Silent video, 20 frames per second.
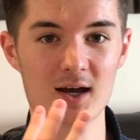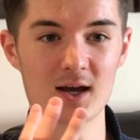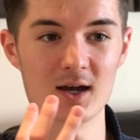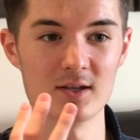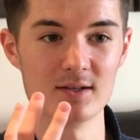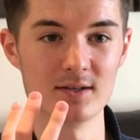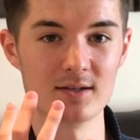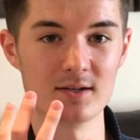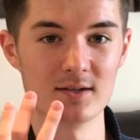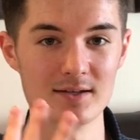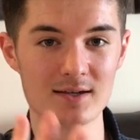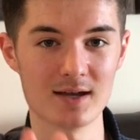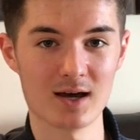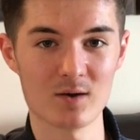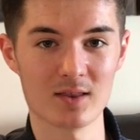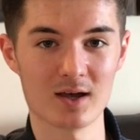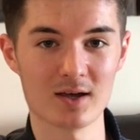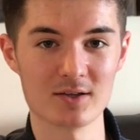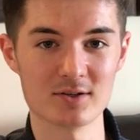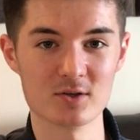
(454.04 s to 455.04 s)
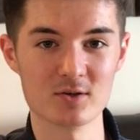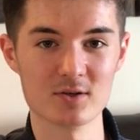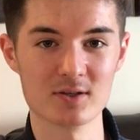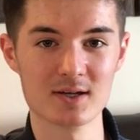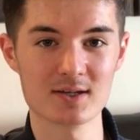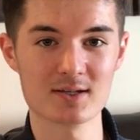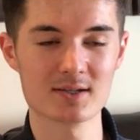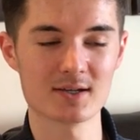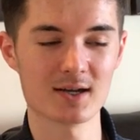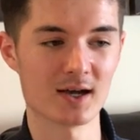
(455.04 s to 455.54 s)
and now that I do
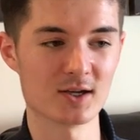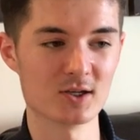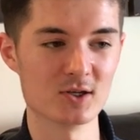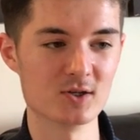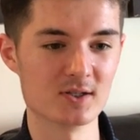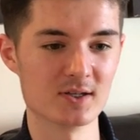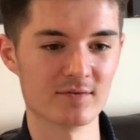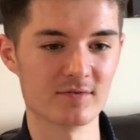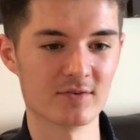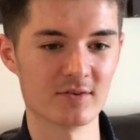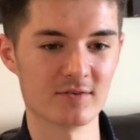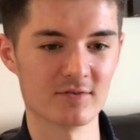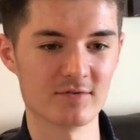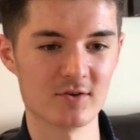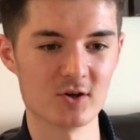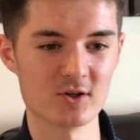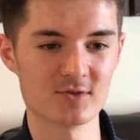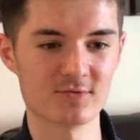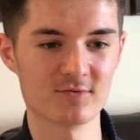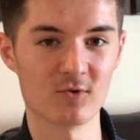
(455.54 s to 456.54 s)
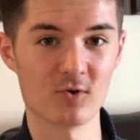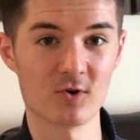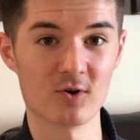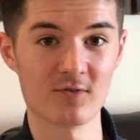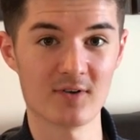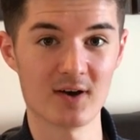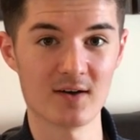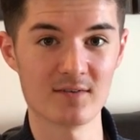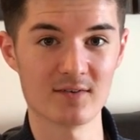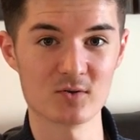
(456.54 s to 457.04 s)
this, I use it for the first four or
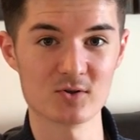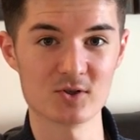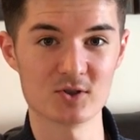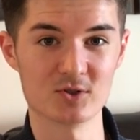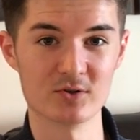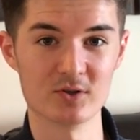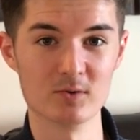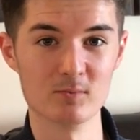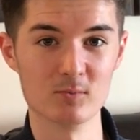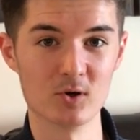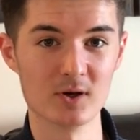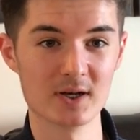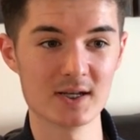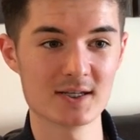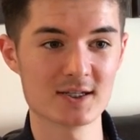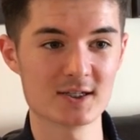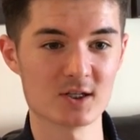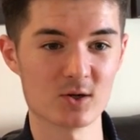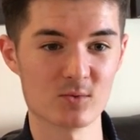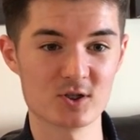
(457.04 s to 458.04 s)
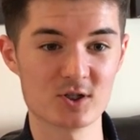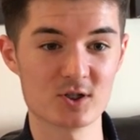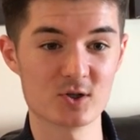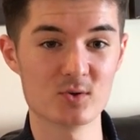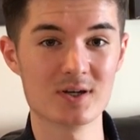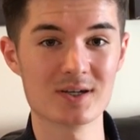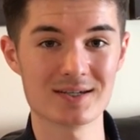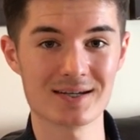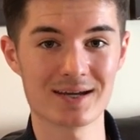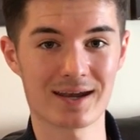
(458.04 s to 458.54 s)
five hours during the morning. So as
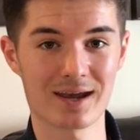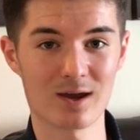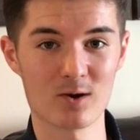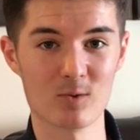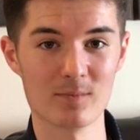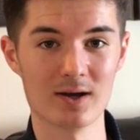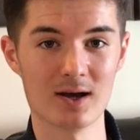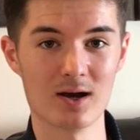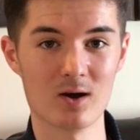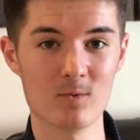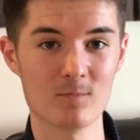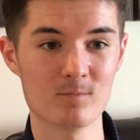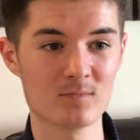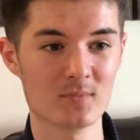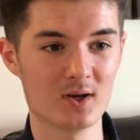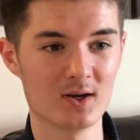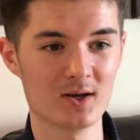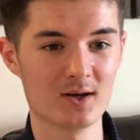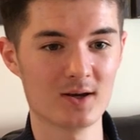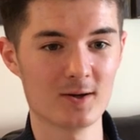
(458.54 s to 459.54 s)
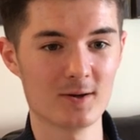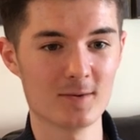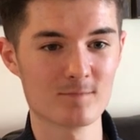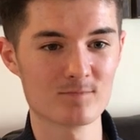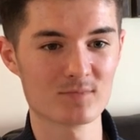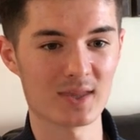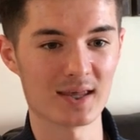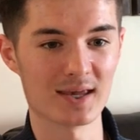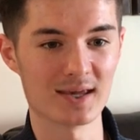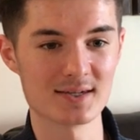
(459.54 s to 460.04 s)
soon as I get up now,
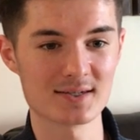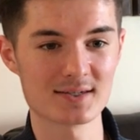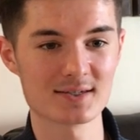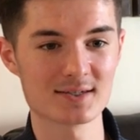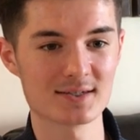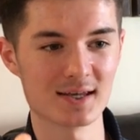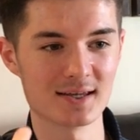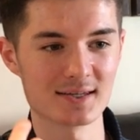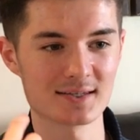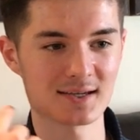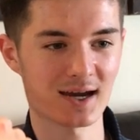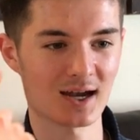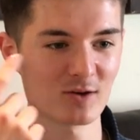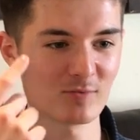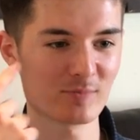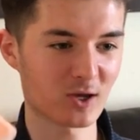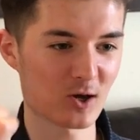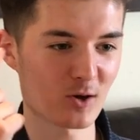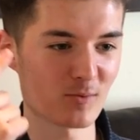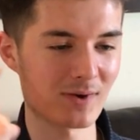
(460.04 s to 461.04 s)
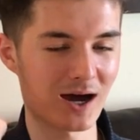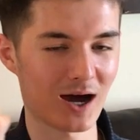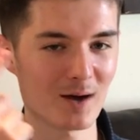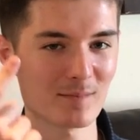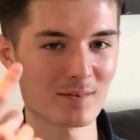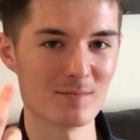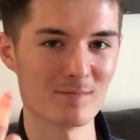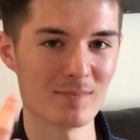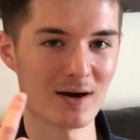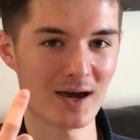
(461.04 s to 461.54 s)
it's it's kind of become a
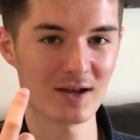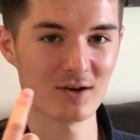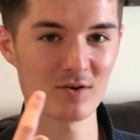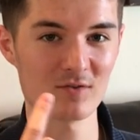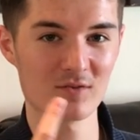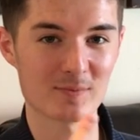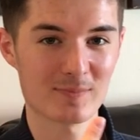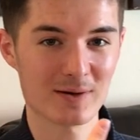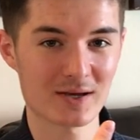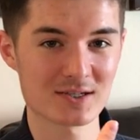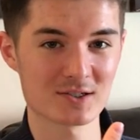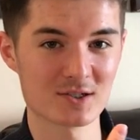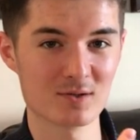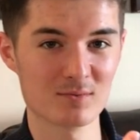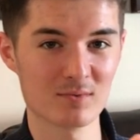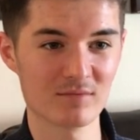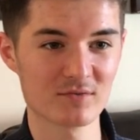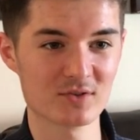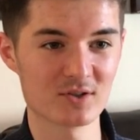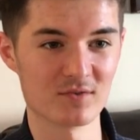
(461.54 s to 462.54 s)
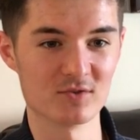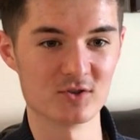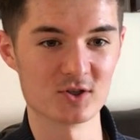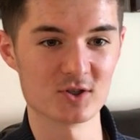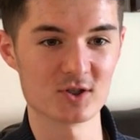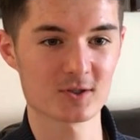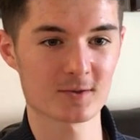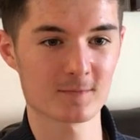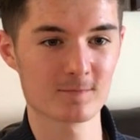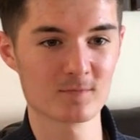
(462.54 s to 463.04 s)
habit in my head over the past two months of
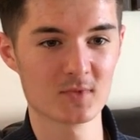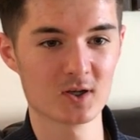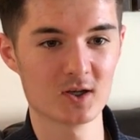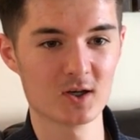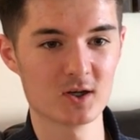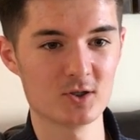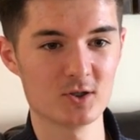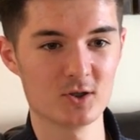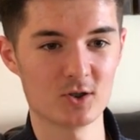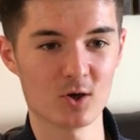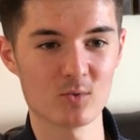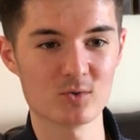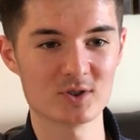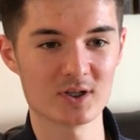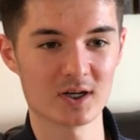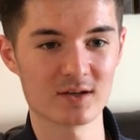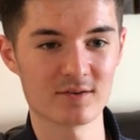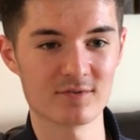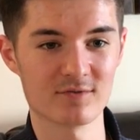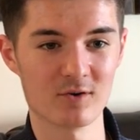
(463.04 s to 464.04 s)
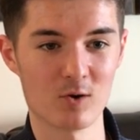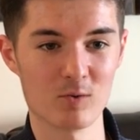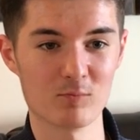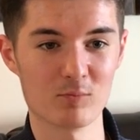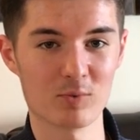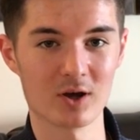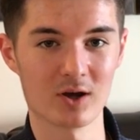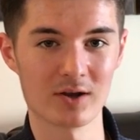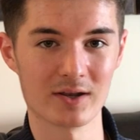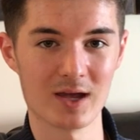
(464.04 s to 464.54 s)
just don't check your phone,
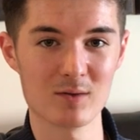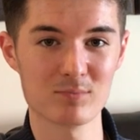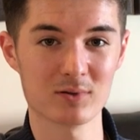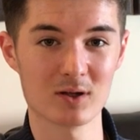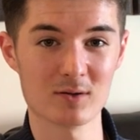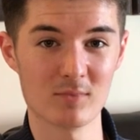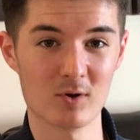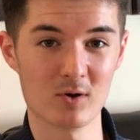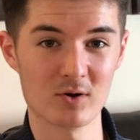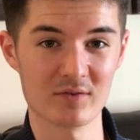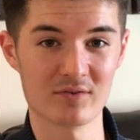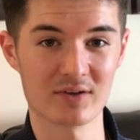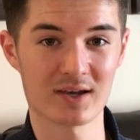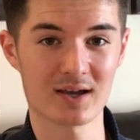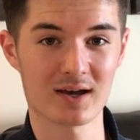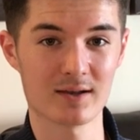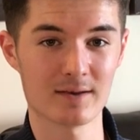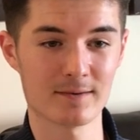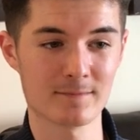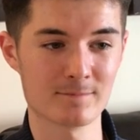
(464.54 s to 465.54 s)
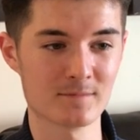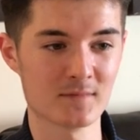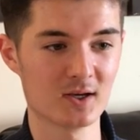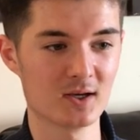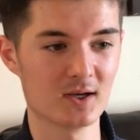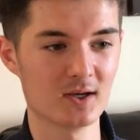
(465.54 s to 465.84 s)
put it on airplane mode if you can,